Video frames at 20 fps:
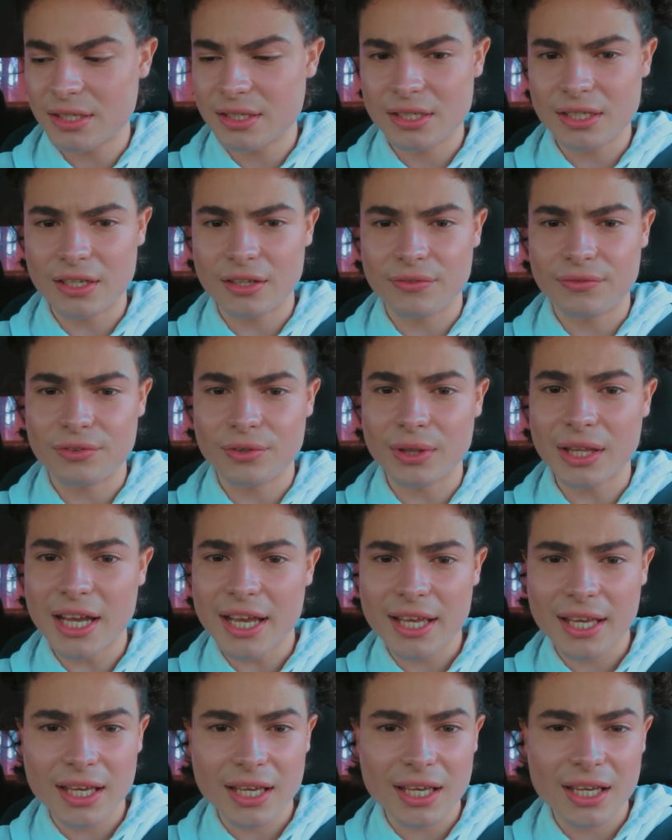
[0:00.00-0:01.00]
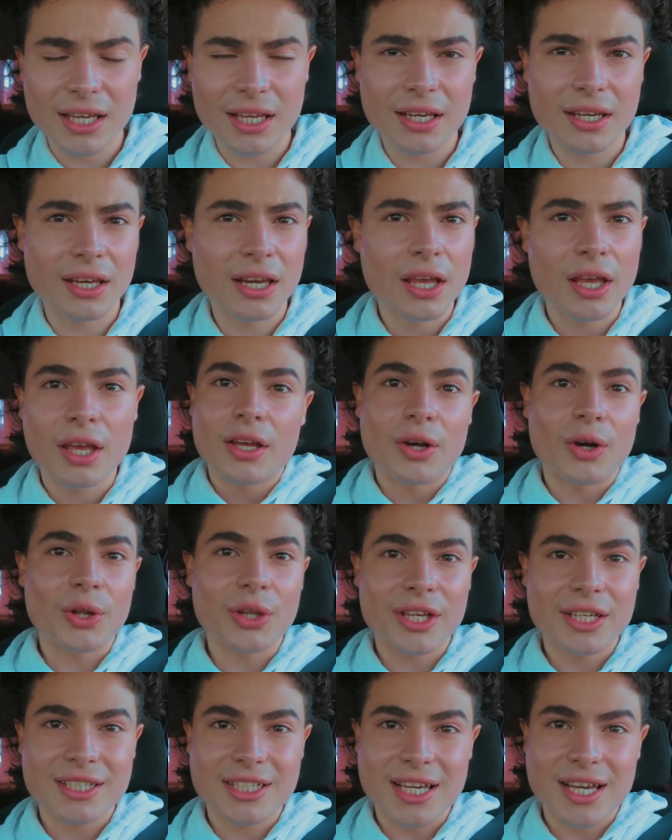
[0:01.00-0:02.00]
see if you like it and
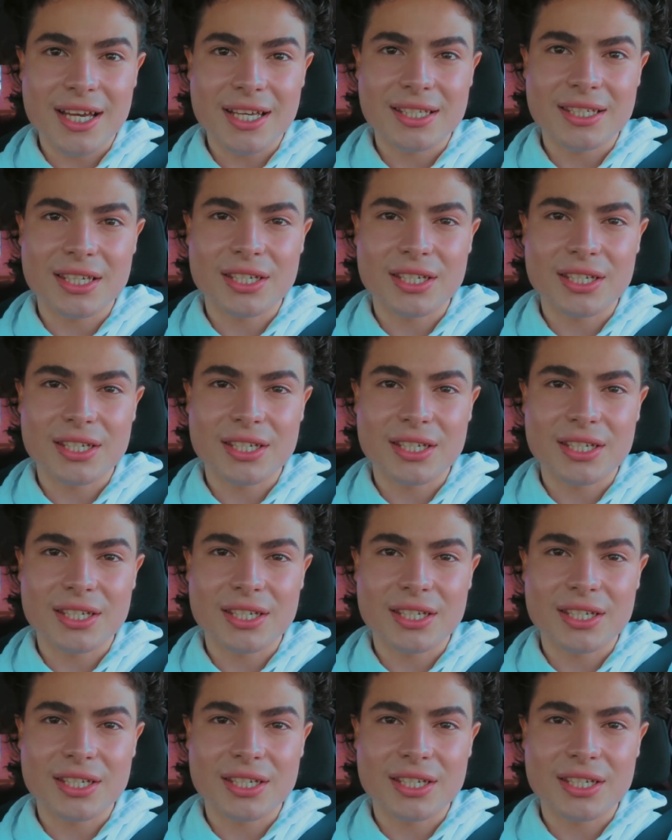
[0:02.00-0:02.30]
all that jazz.